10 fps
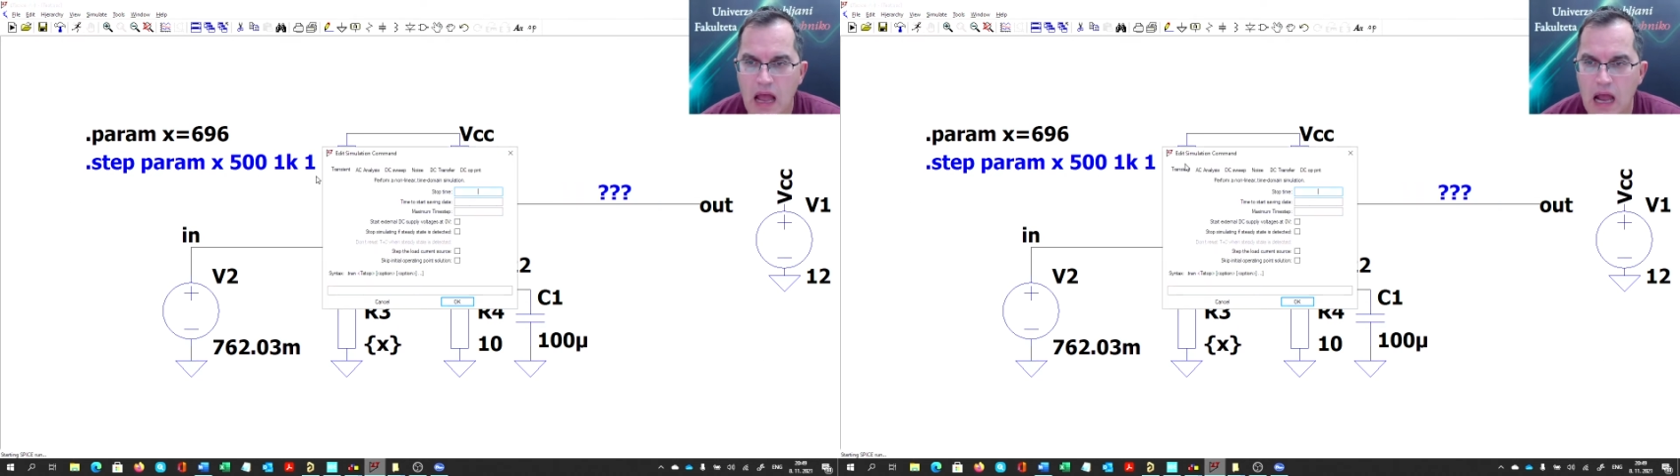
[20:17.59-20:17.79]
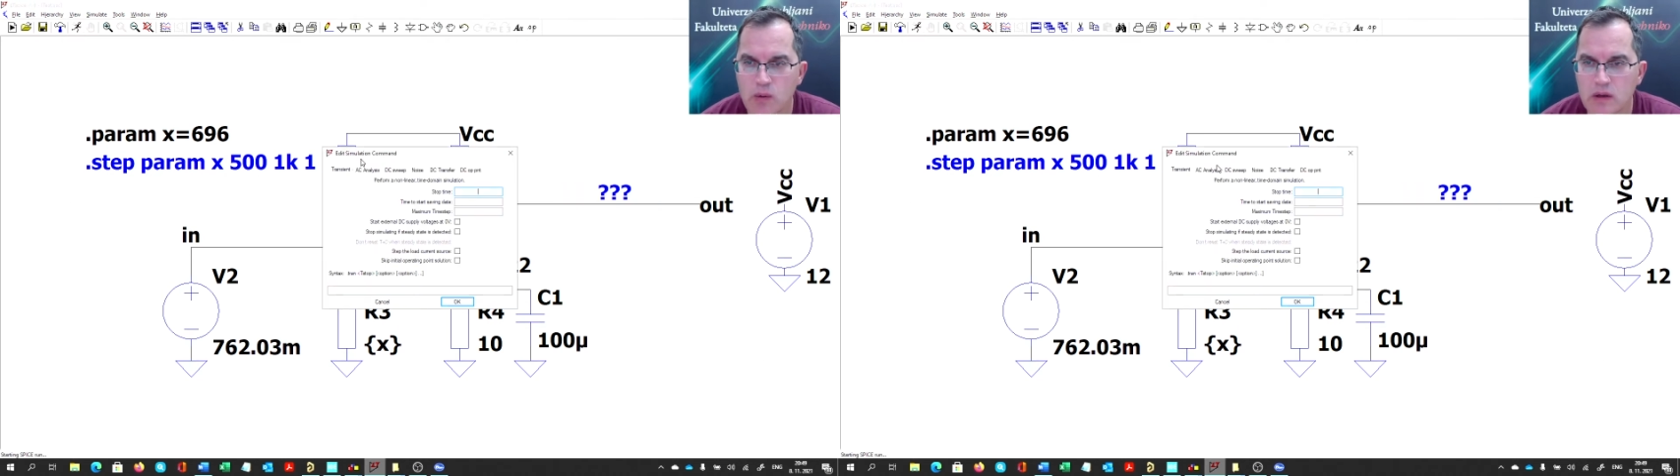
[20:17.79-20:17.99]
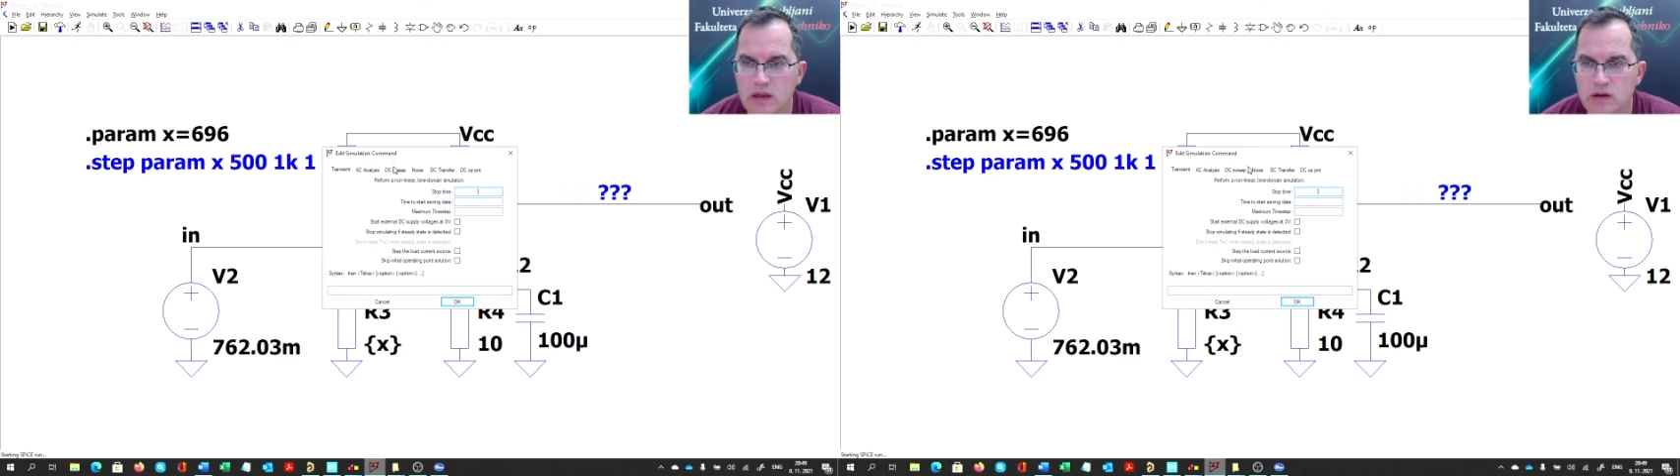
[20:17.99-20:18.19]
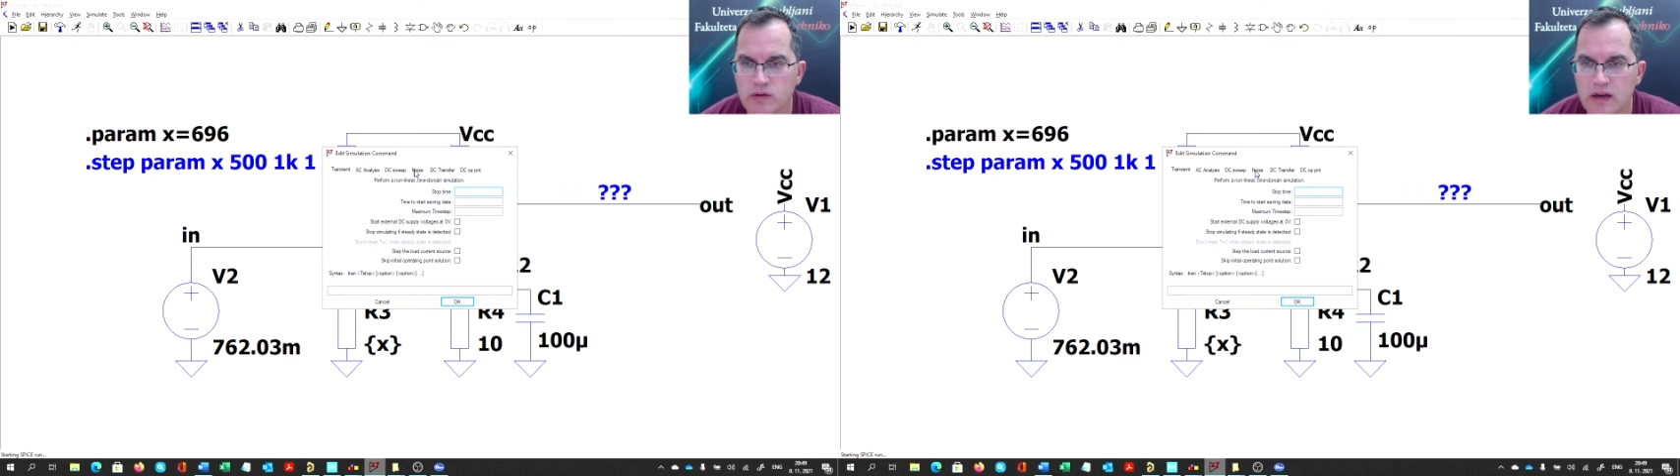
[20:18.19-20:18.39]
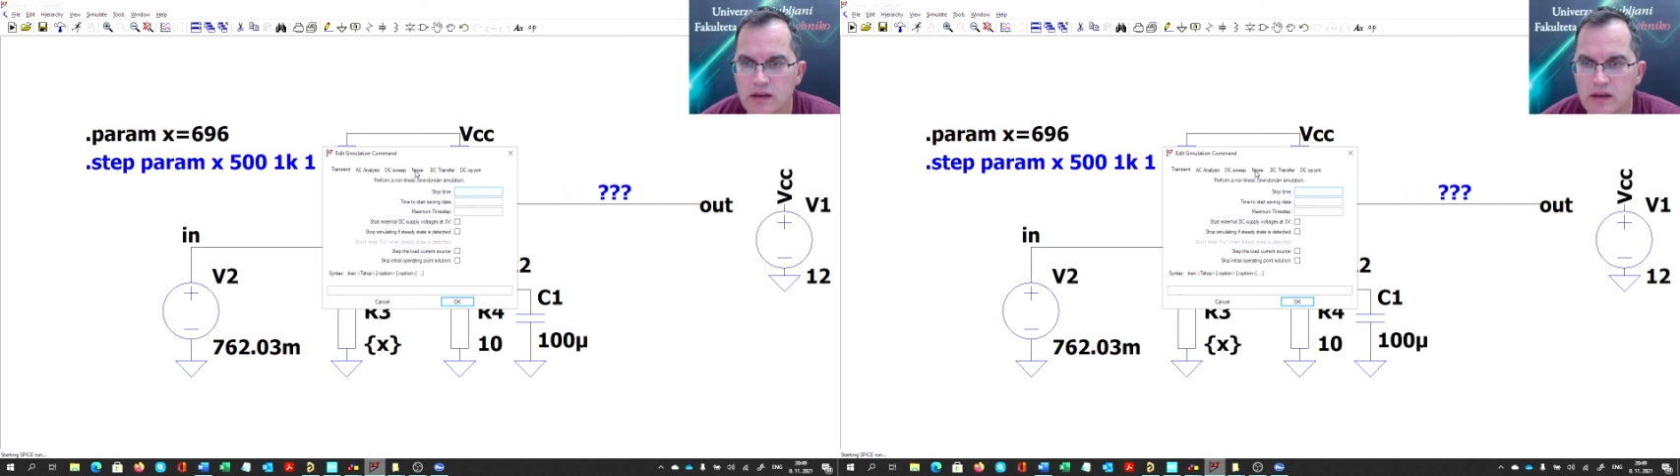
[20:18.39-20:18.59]
I will
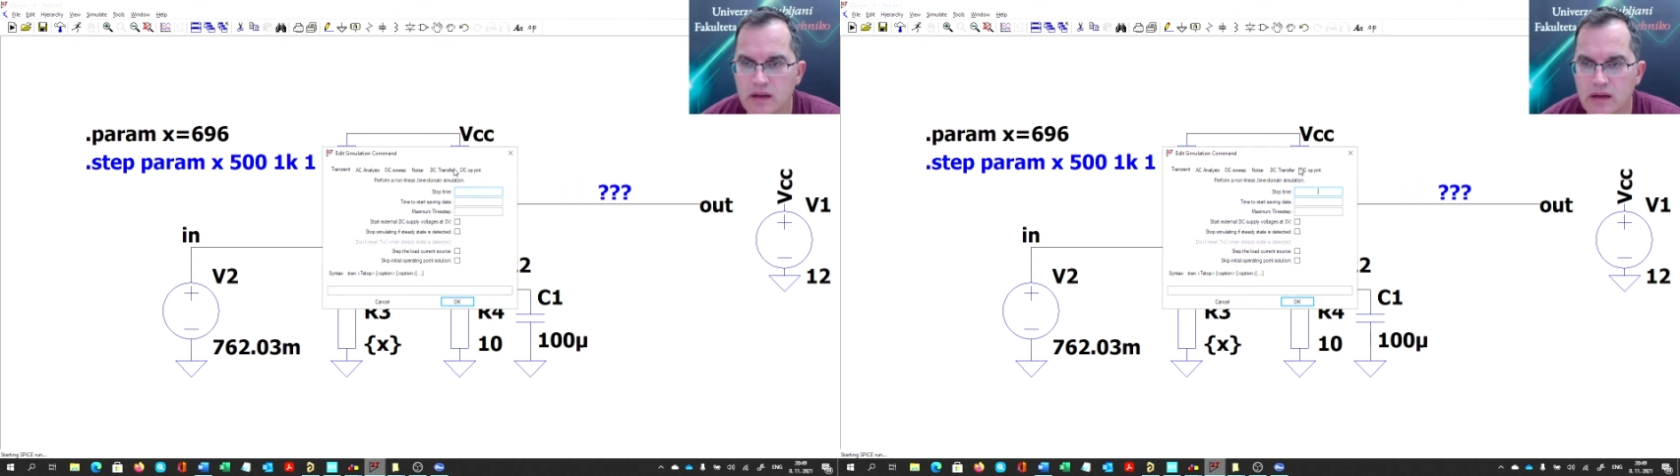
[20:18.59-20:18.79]
run